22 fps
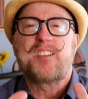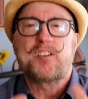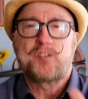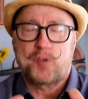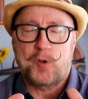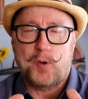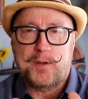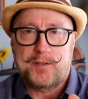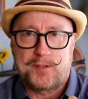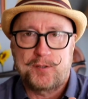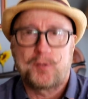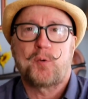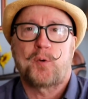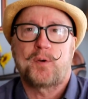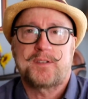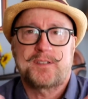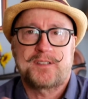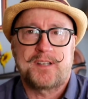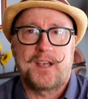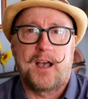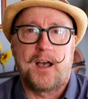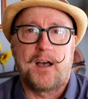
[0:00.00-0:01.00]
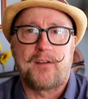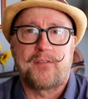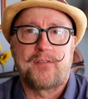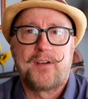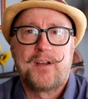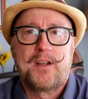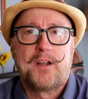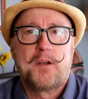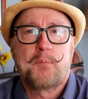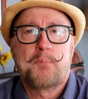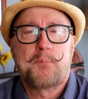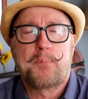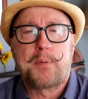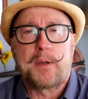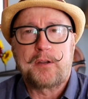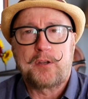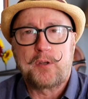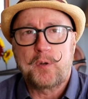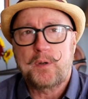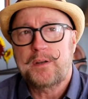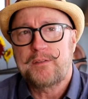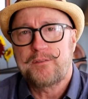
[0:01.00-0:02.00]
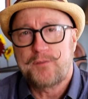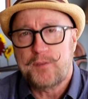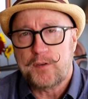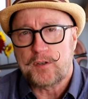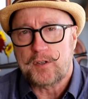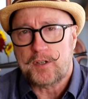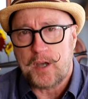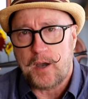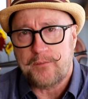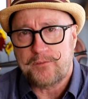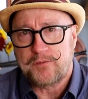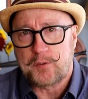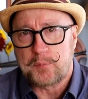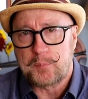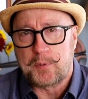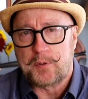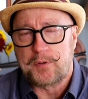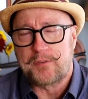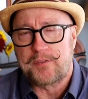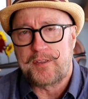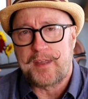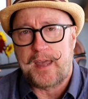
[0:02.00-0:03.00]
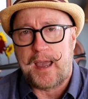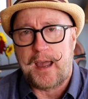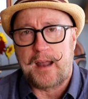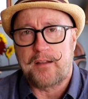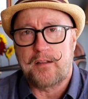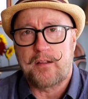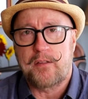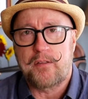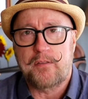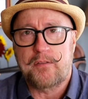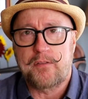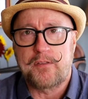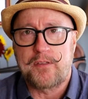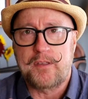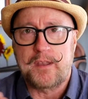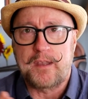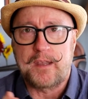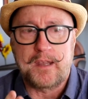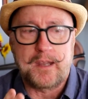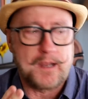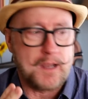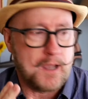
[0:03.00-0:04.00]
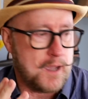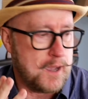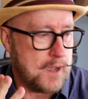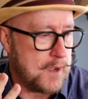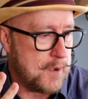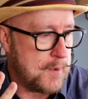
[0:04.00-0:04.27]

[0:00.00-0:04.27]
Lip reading: the choice yourself, but you can feel comfortable that the